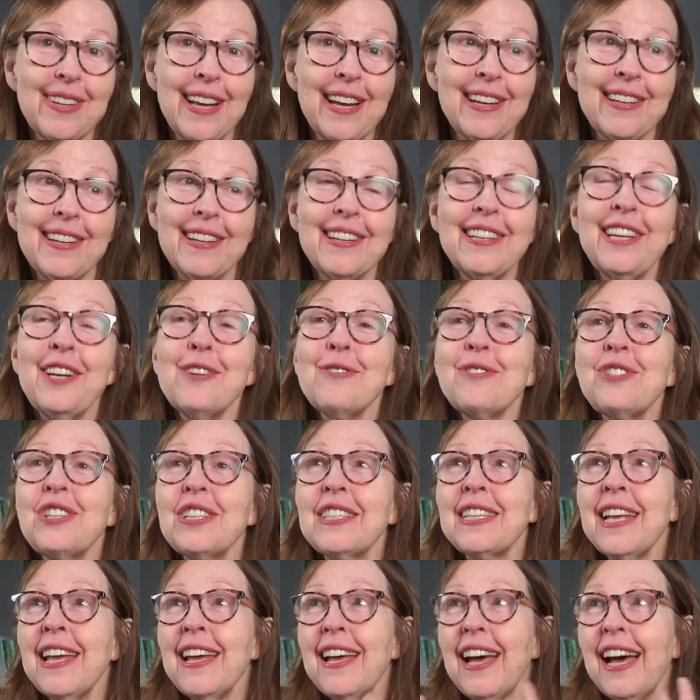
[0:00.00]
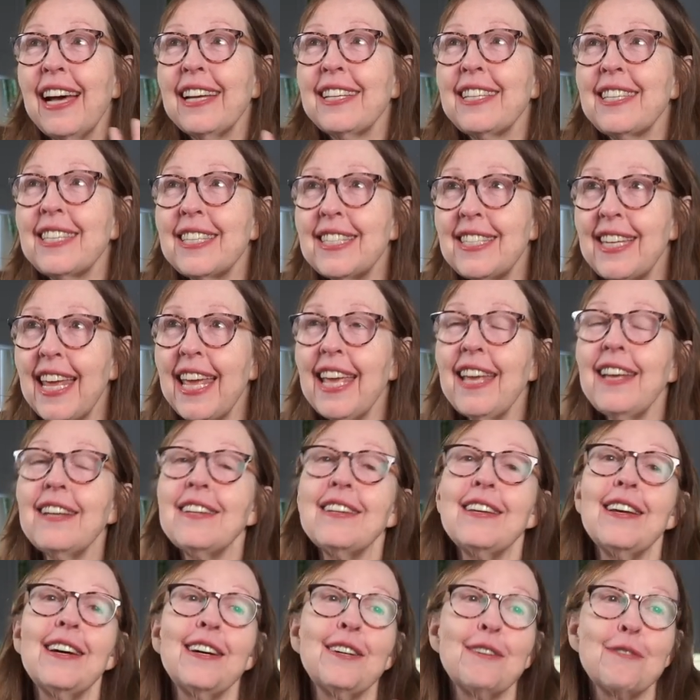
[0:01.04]
Uh, you know, just a
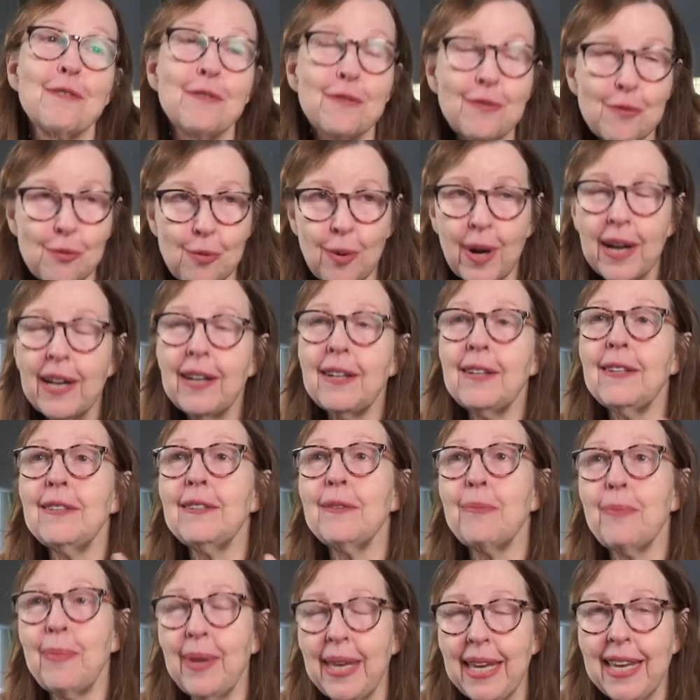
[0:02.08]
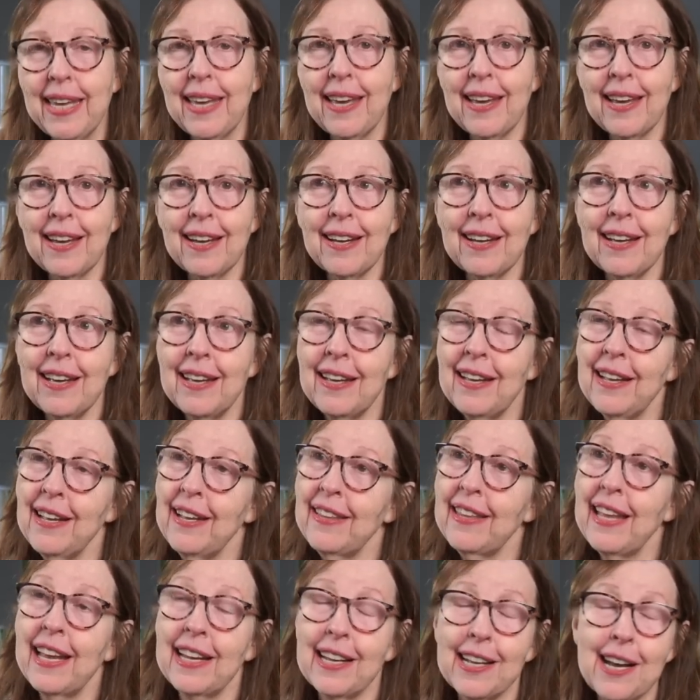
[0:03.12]
state of well being
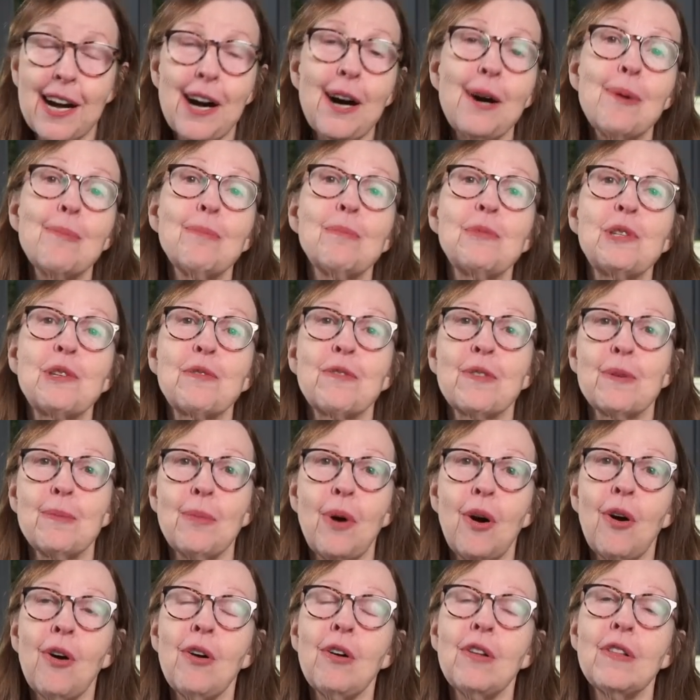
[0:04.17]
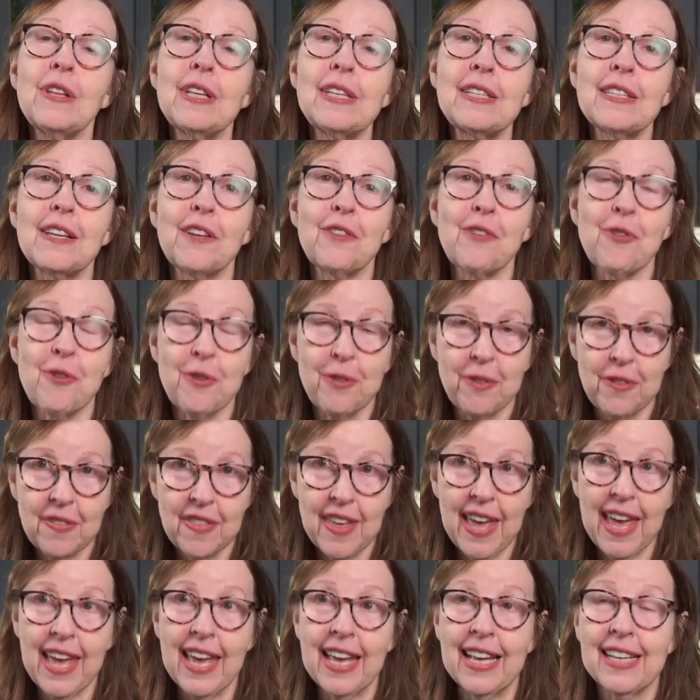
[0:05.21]
that comes from all these other
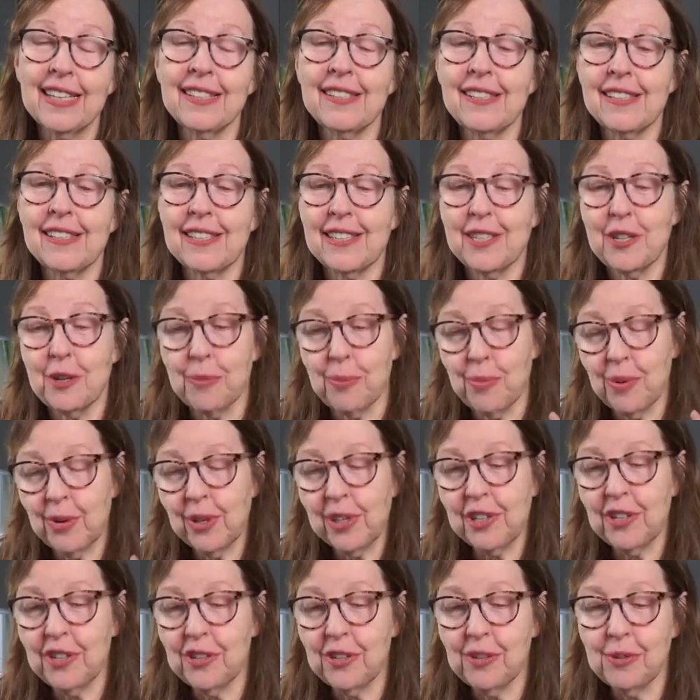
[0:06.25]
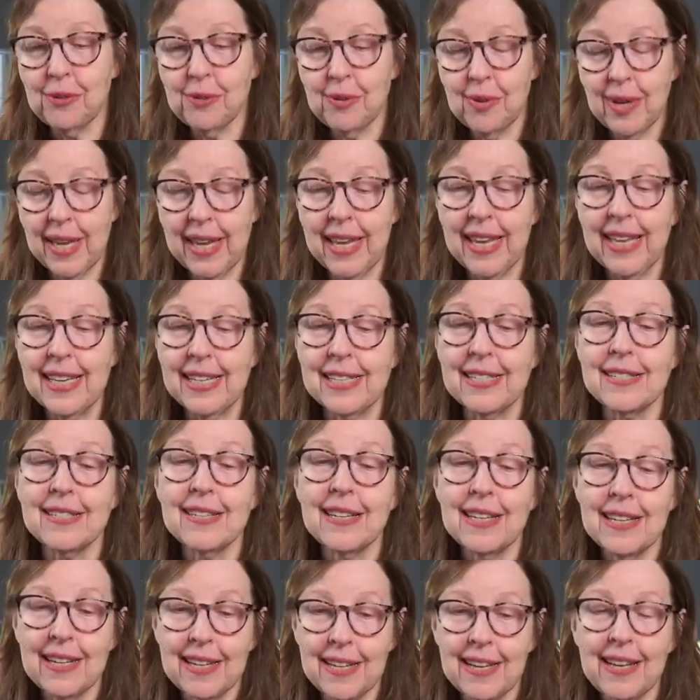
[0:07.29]
things to put you in
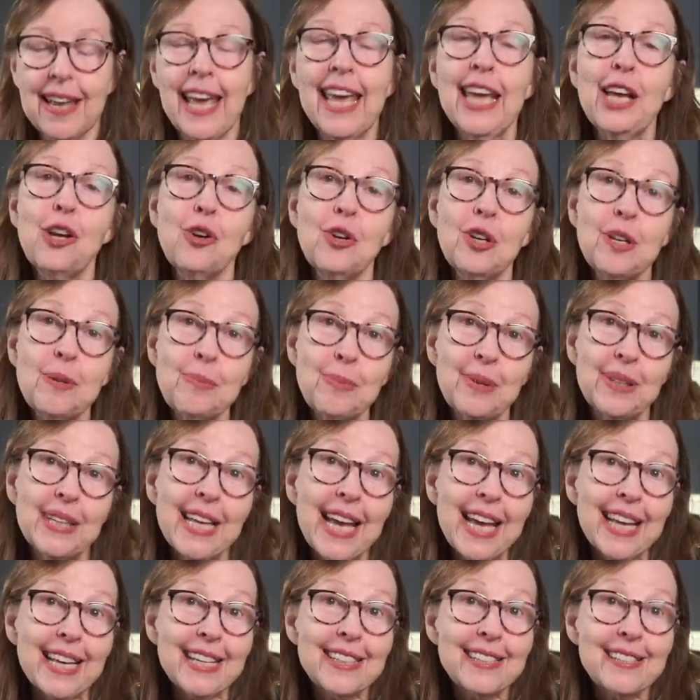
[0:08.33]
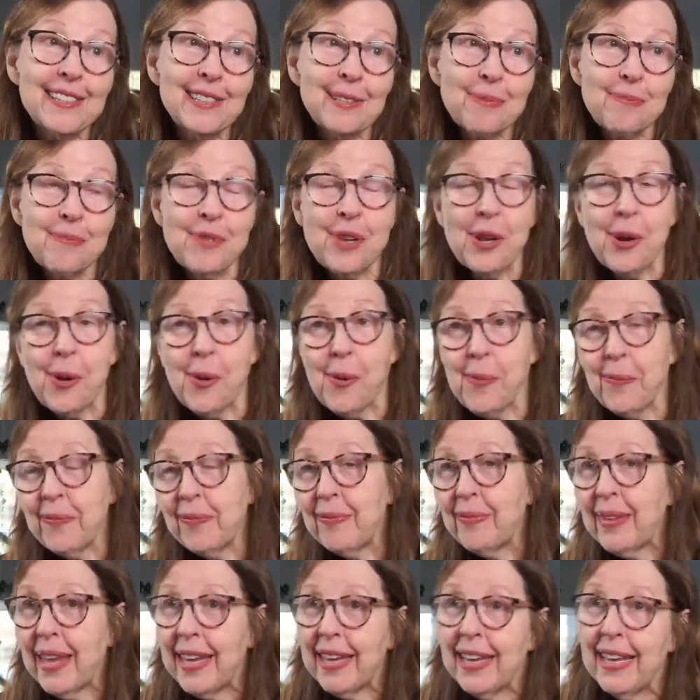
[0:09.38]
a good place, you know
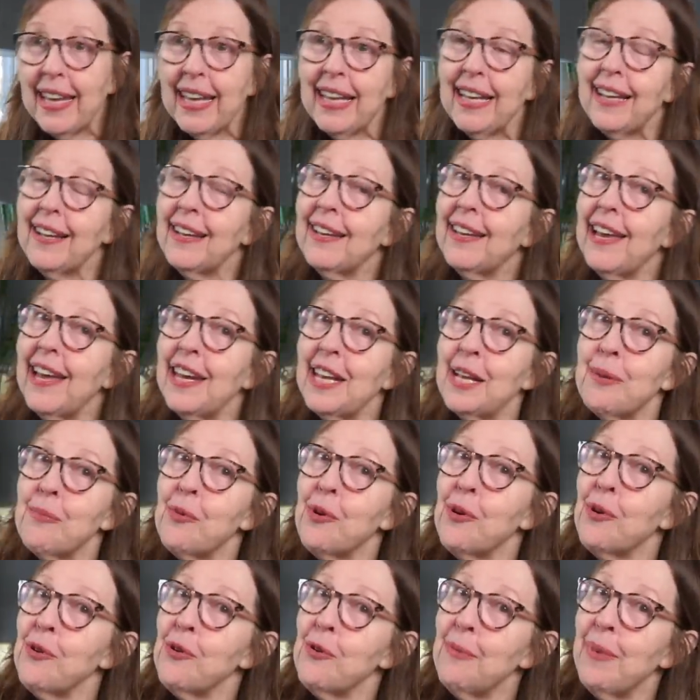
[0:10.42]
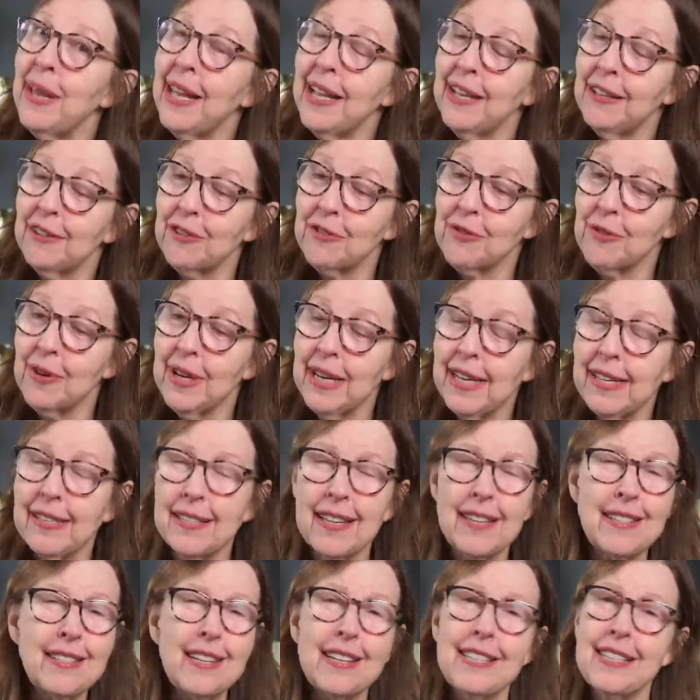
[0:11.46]
getting more omega 3s.
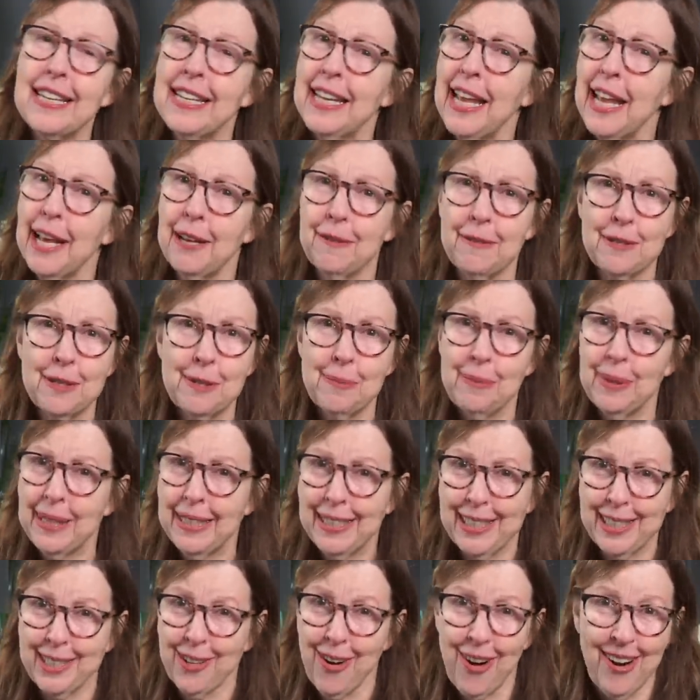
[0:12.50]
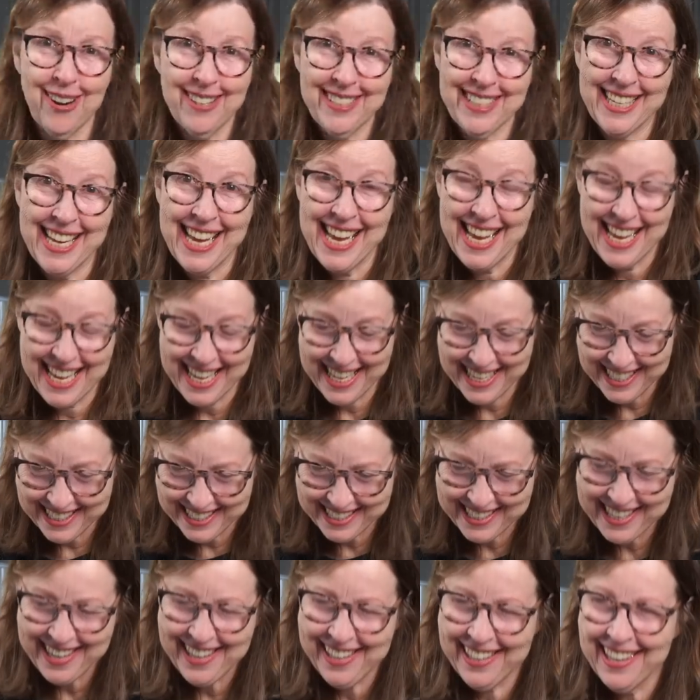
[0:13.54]
It doesn't have to be
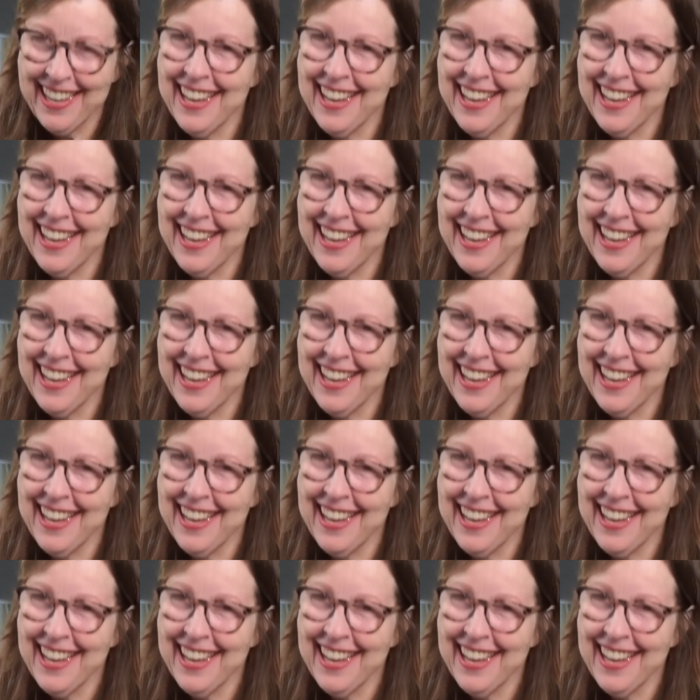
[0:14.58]
sardines.